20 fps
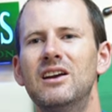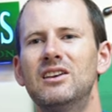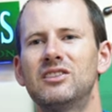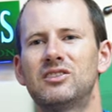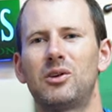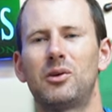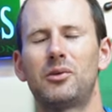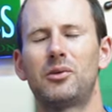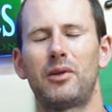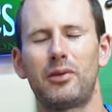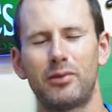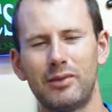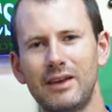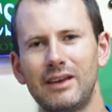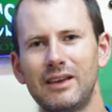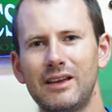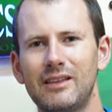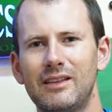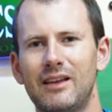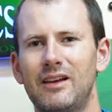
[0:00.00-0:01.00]
So the
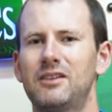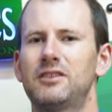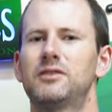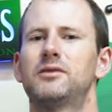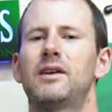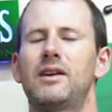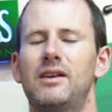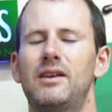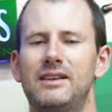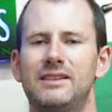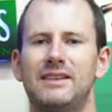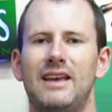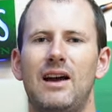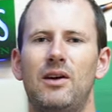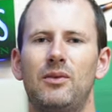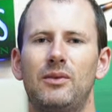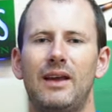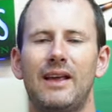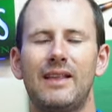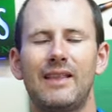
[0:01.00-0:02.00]
thinking there is very
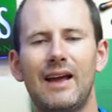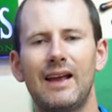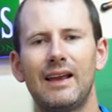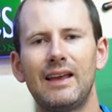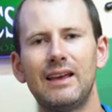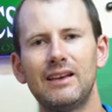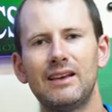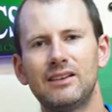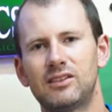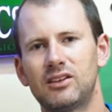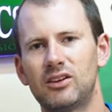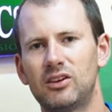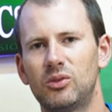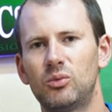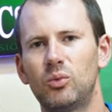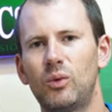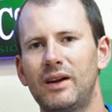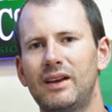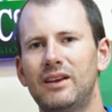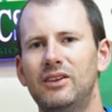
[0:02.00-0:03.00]
sound, and that is a good
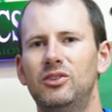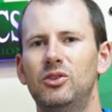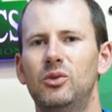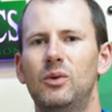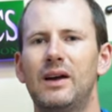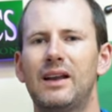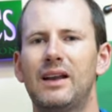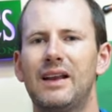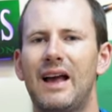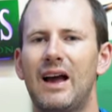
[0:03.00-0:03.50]
way to do it.